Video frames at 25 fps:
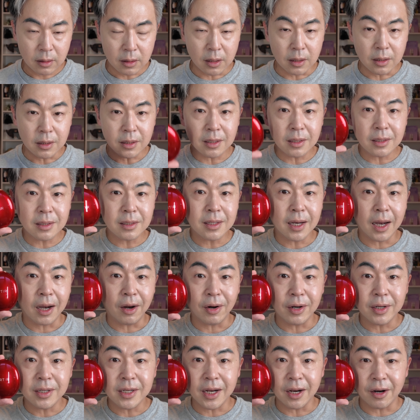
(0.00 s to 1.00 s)
This is
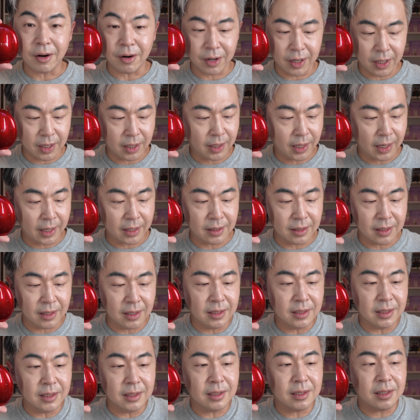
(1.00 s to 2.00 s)
TIRTIR and
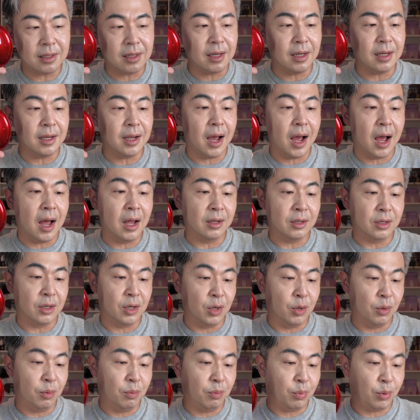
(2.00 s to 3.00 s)
this is the
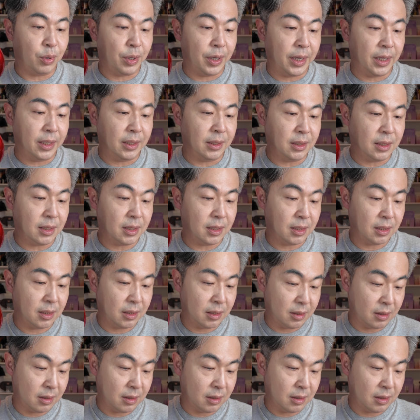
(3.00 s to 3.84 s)
unknown brand.